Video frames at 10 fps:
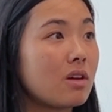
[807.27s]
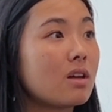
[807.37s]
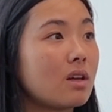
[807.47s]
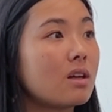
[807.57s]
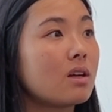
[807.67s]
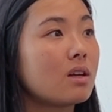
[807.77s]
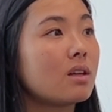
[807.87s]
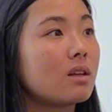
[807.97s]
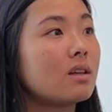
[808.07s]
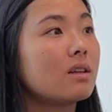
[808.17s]

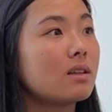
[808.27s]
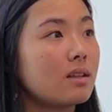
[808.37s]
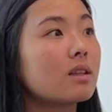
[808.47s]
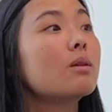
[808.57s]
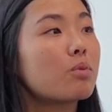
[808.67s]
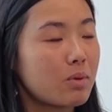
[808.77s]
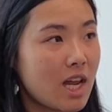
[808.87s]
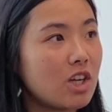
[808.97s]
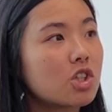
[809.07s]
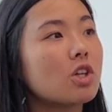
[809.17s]
Potential of that business. The
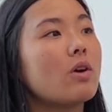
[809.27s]
potential